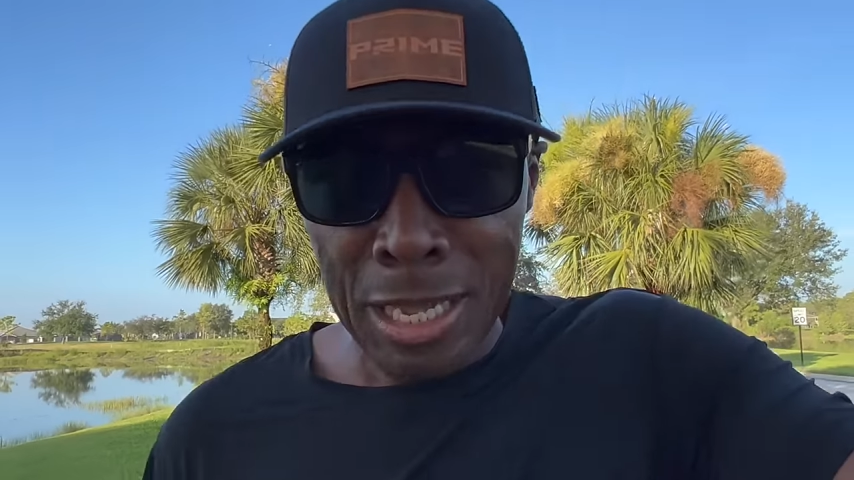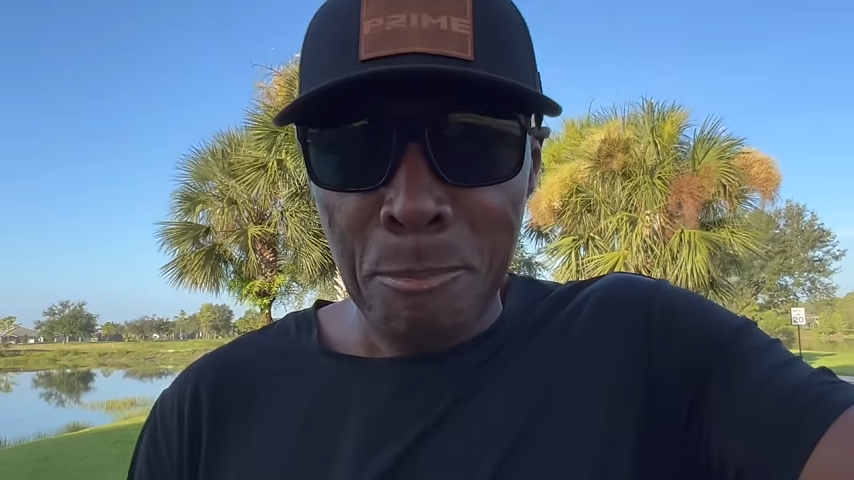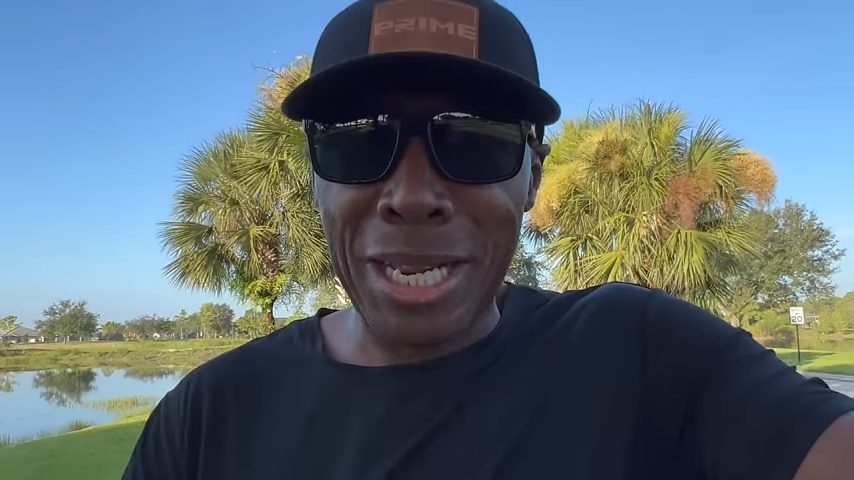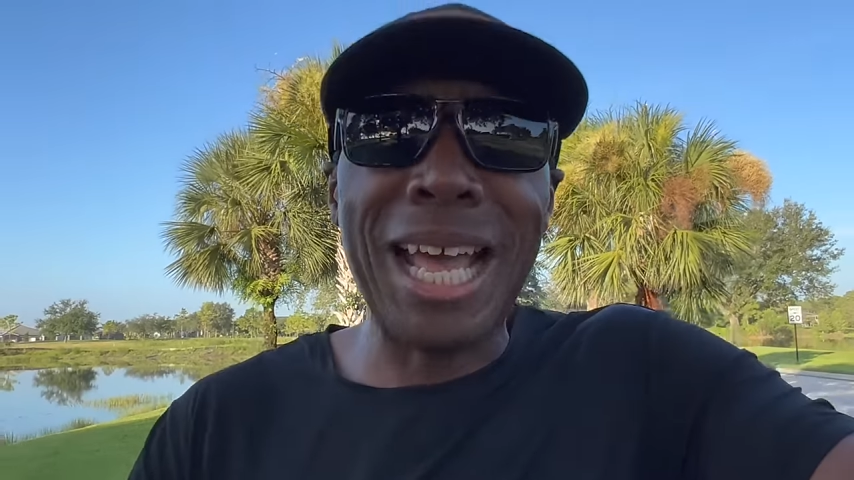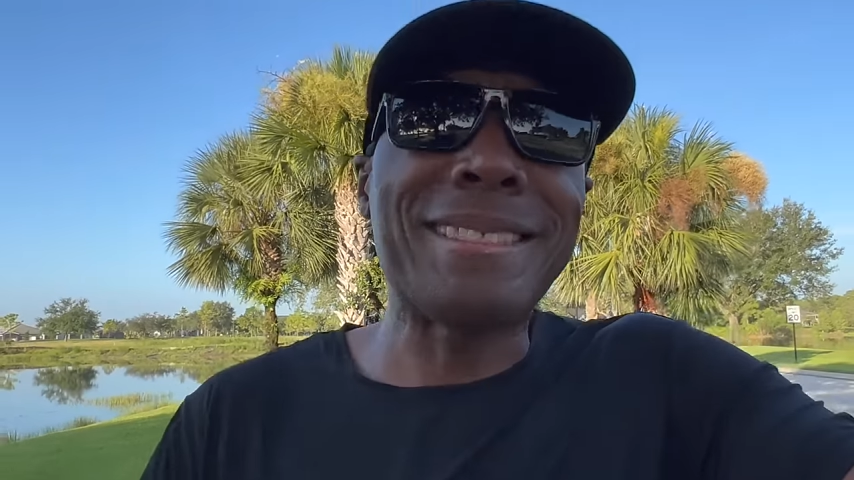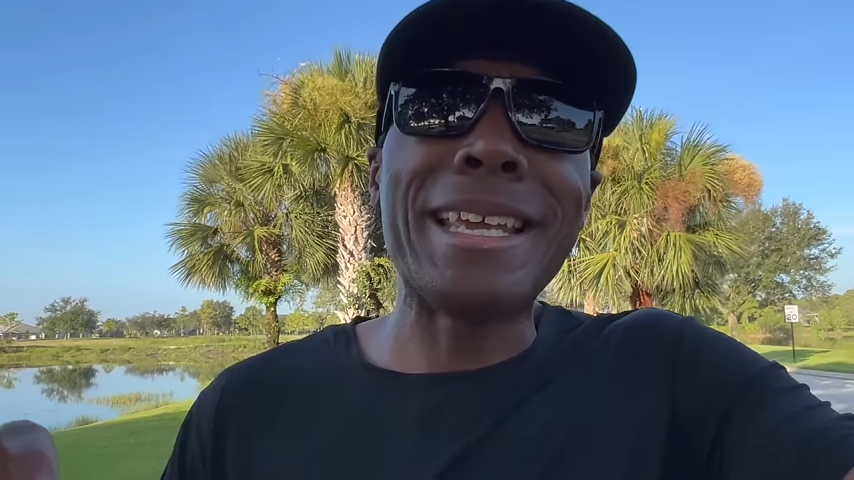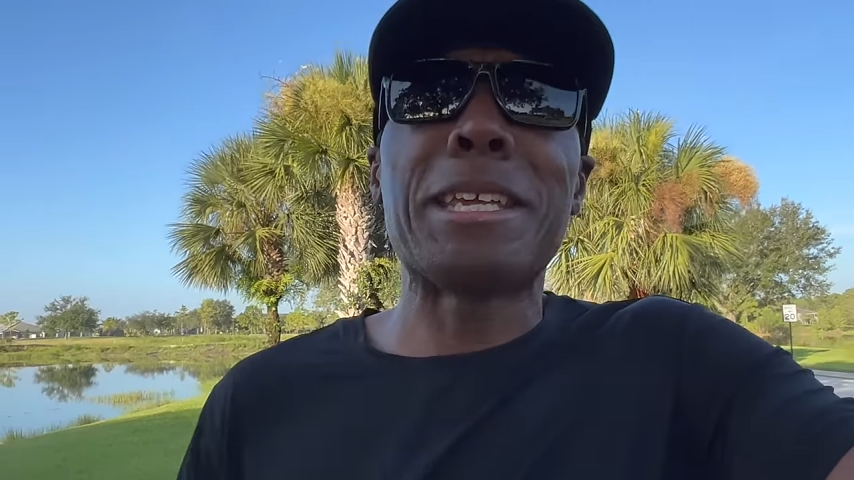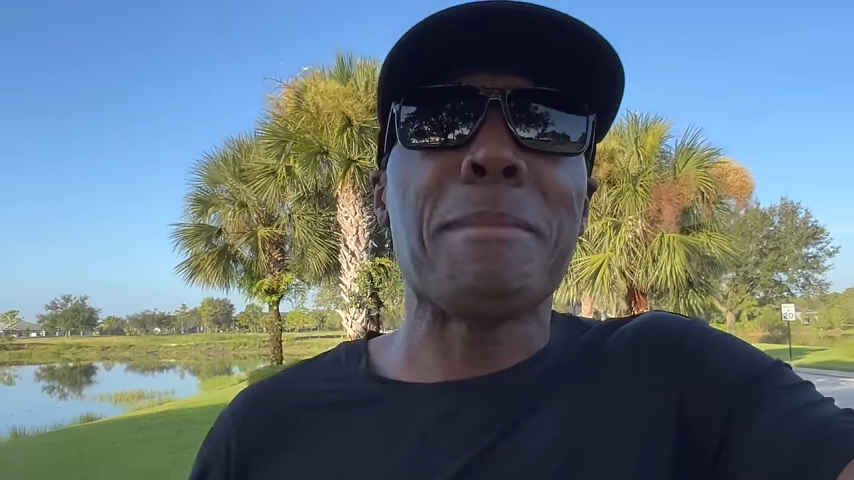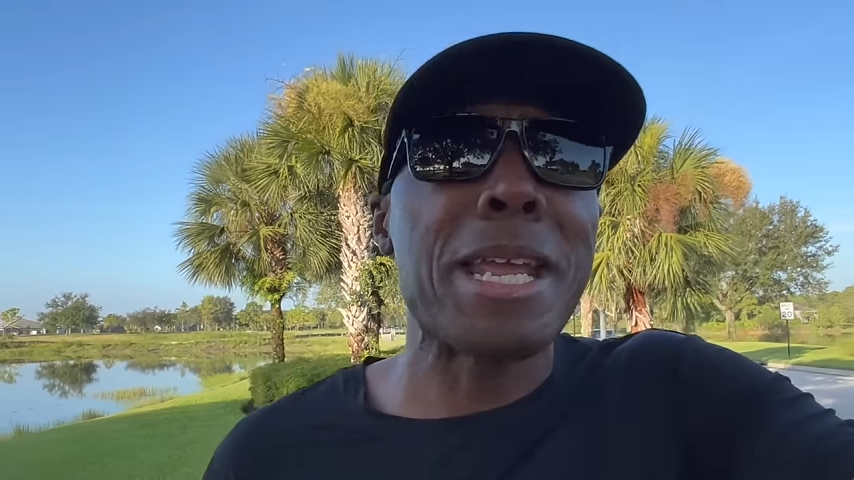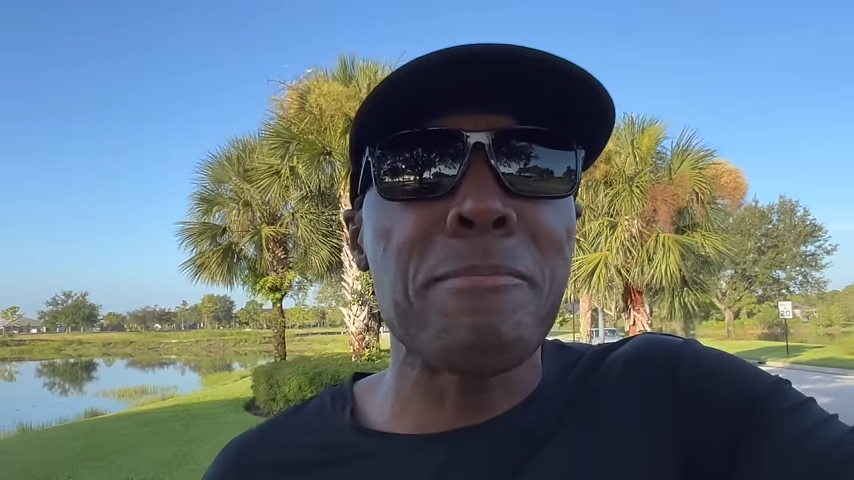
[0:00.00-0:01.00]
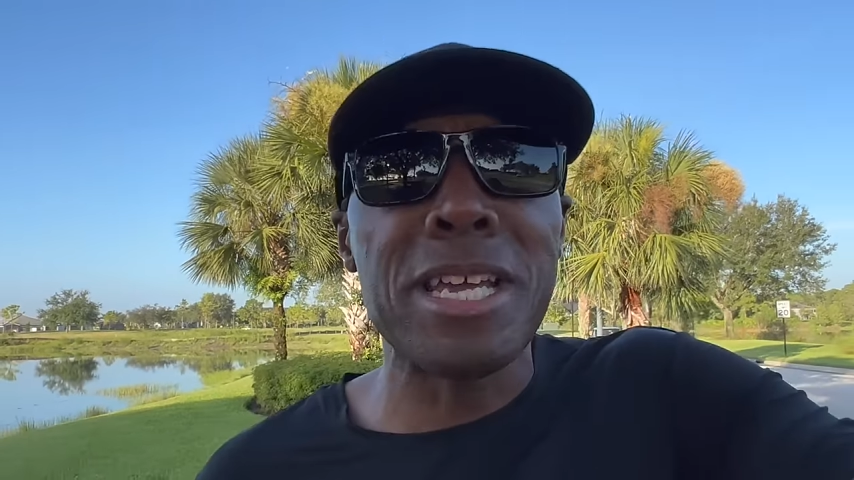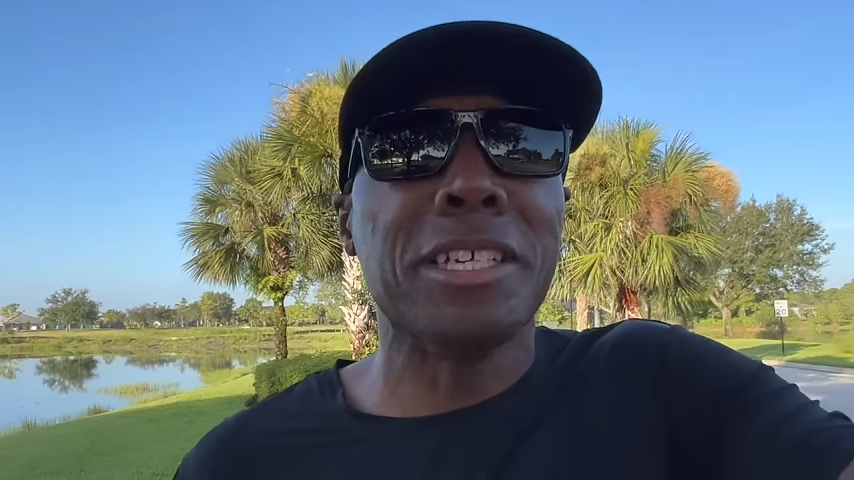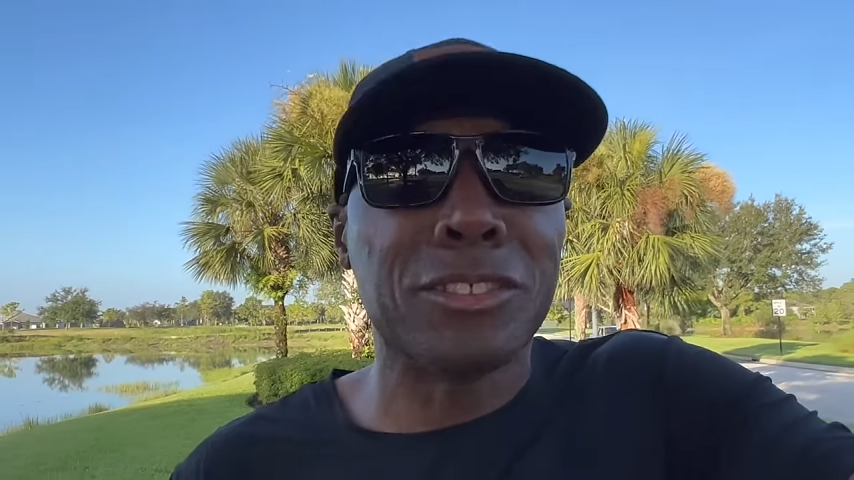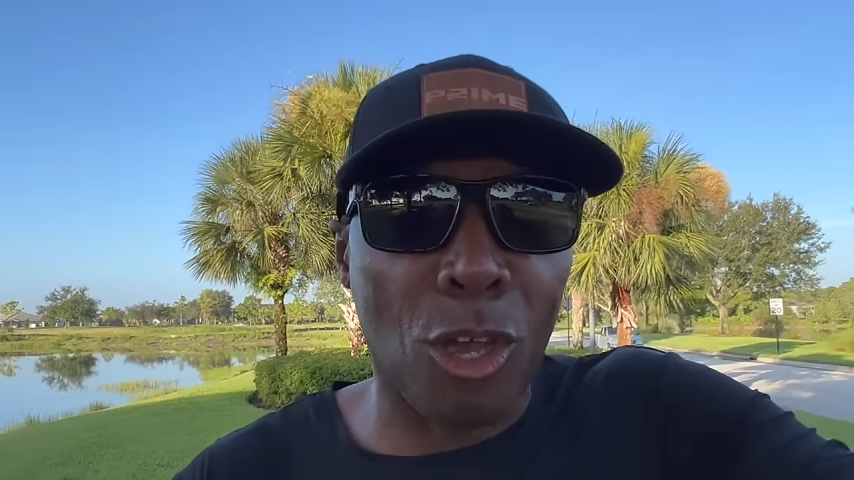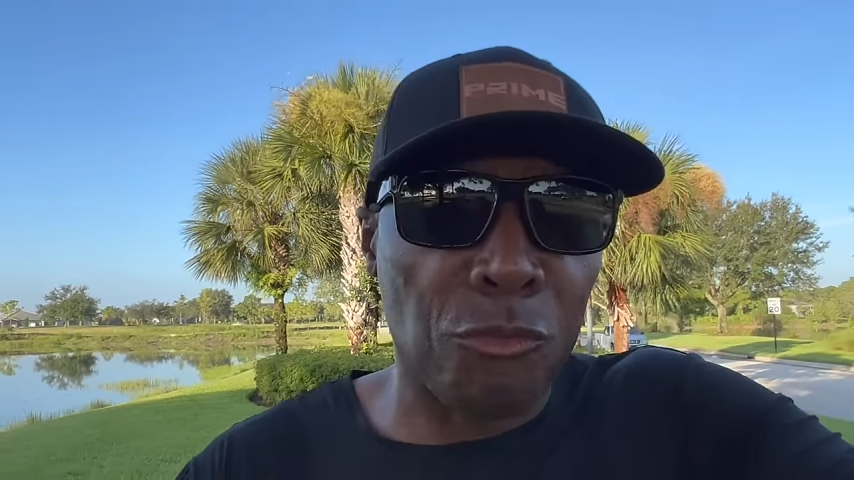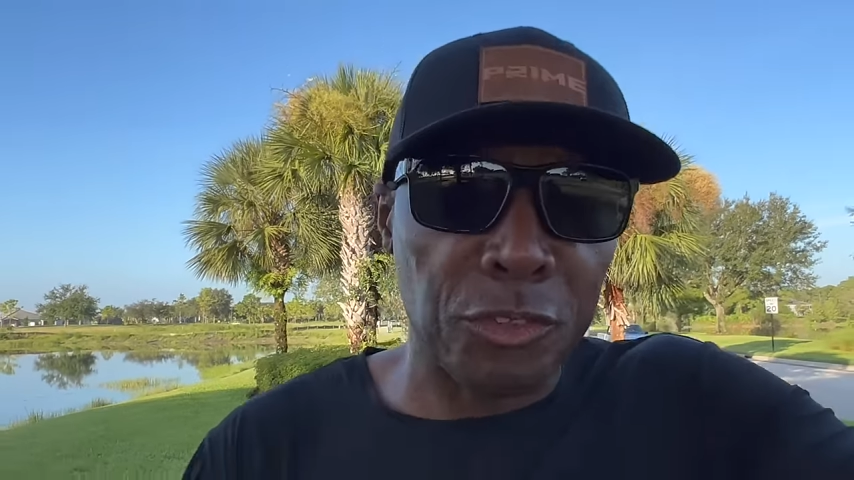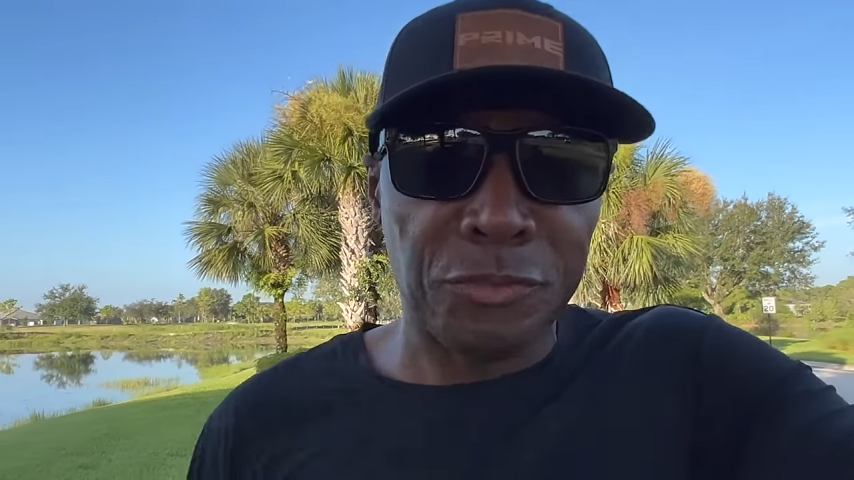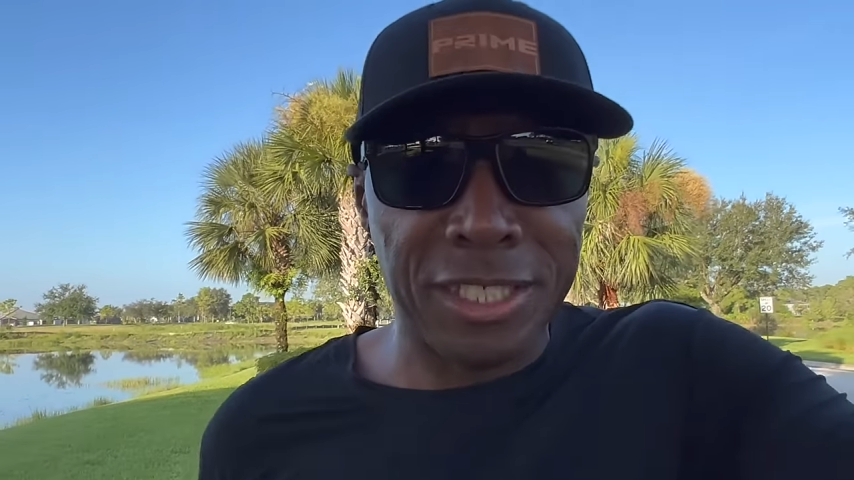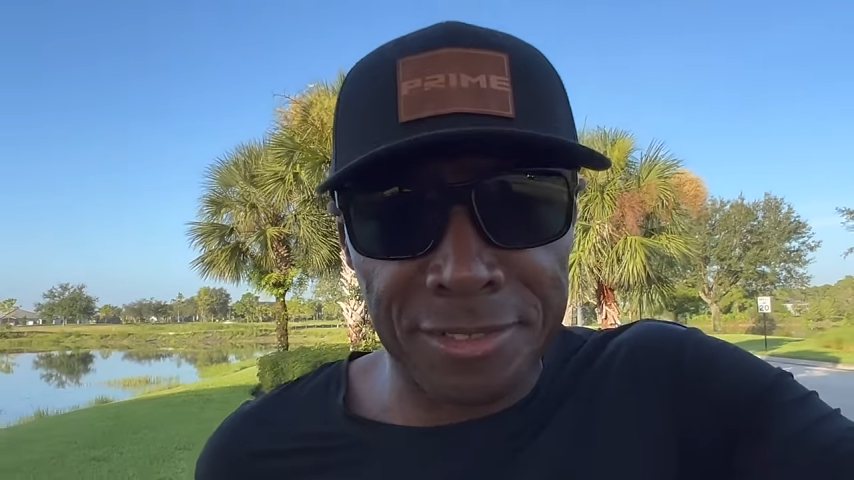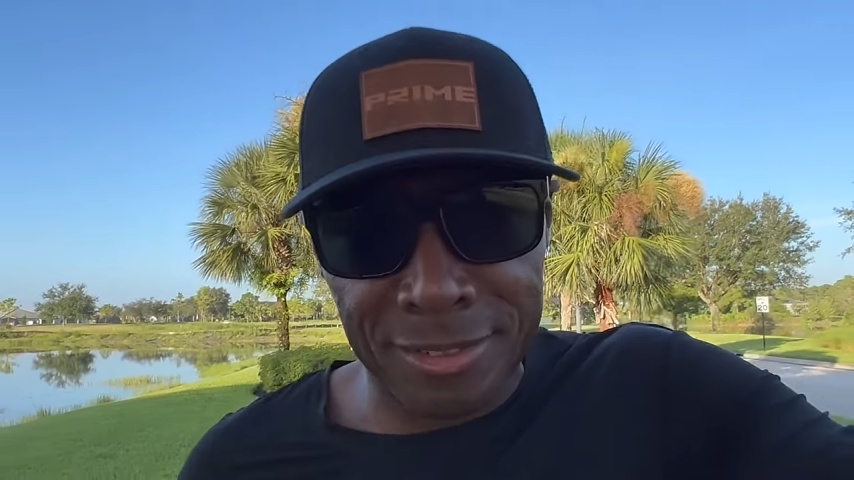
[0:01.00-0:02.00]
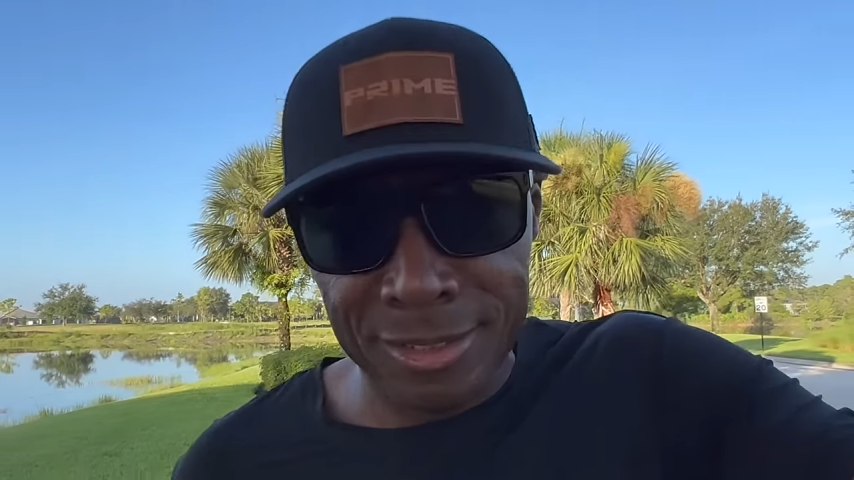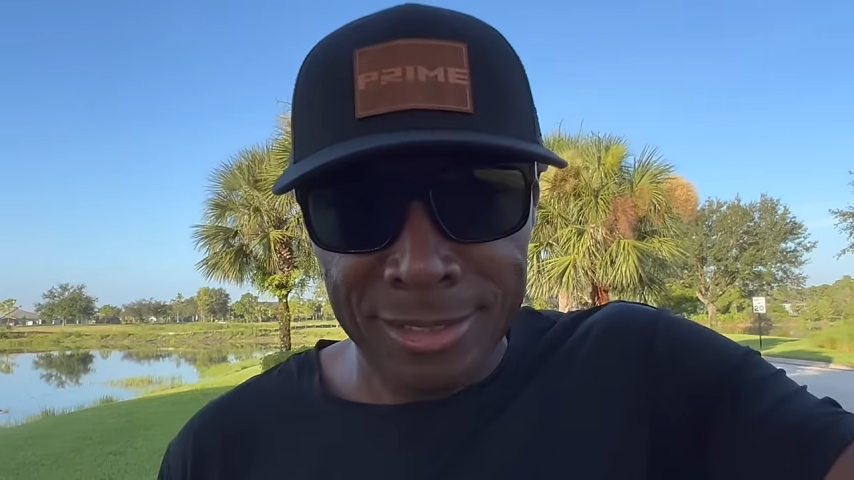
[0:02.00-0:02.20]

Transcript: But I think he made millions off of this